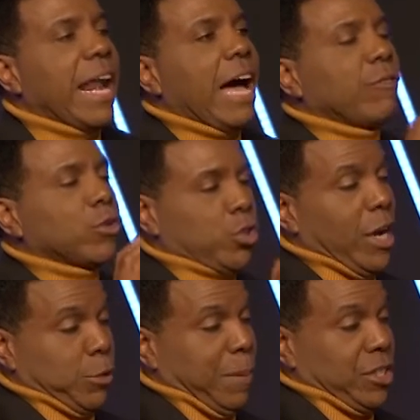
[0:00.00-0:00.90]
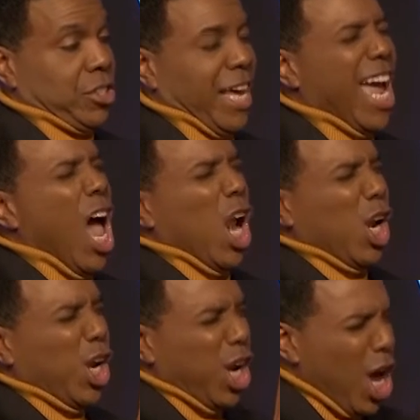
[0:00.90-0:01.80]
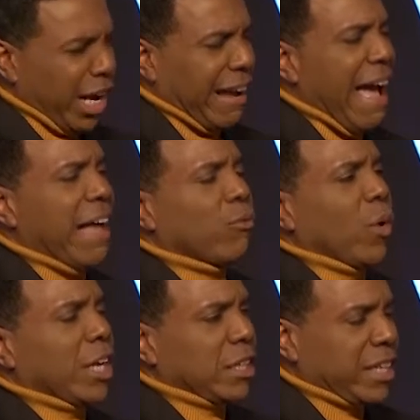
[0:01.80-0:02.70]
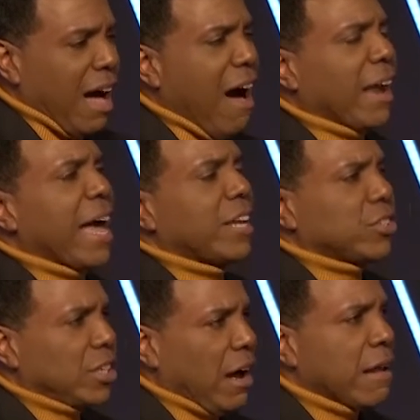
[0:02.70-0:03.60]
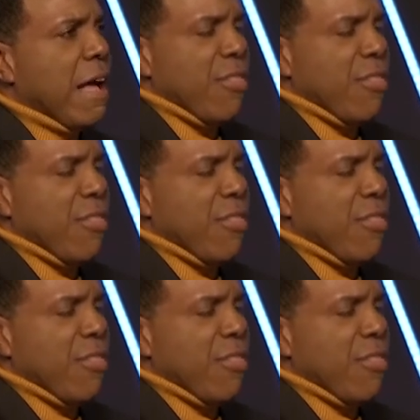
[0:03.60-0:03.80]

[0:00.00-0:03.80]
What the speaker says: And I have no choice but to say, look at what God has done.